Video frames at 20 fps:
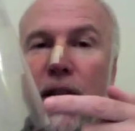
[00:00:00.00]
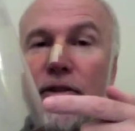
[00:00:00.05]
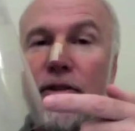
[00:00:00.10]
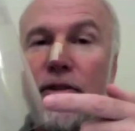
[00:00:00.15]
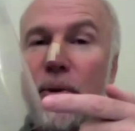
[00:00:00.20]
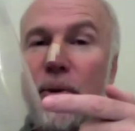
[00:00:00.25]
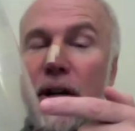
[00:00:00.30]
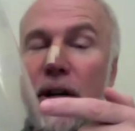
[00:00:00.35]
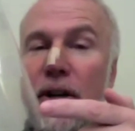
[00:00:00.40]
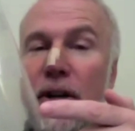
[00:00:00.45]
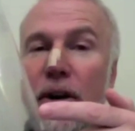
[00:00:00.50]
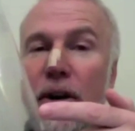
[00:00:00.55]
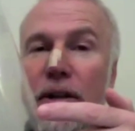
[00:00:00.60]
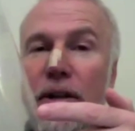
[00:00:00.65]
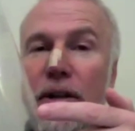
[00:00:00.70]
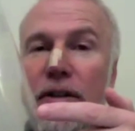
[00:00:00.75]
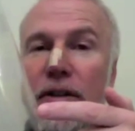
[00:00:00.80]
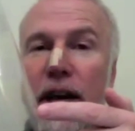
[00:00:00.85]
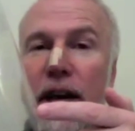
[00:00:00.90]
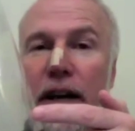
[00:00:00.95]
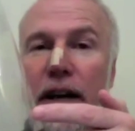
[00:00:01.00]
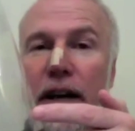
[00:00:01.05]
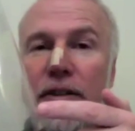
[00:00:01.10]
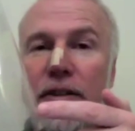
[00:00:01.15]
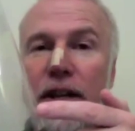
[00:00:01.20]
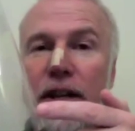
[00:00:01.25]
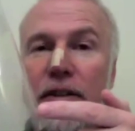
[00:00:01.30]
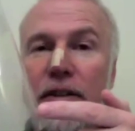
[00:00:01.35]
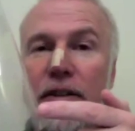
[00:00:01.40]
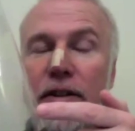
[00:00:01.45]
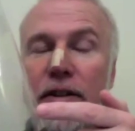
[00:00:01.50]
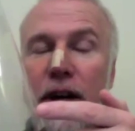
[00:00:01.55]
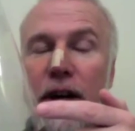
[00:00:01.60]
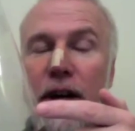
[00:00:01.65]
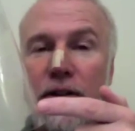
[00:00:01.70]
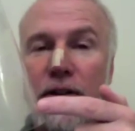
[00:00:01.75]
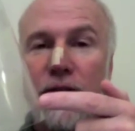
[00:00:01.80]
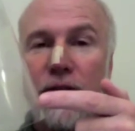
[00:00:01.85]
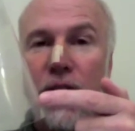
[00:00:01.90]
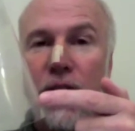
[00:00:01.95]
So we're going to call this access
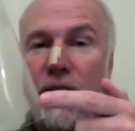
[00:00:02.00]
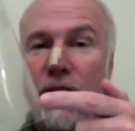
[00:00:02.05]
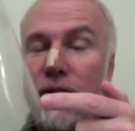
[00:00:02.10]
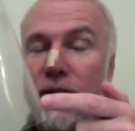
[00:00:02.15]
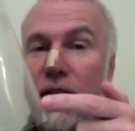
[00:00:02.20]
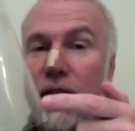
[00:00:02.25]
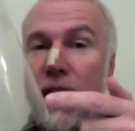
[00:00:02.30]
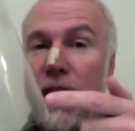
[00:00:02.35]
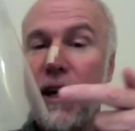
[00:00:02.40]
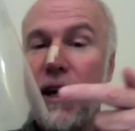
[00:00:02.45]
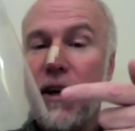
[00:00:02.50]
concentration.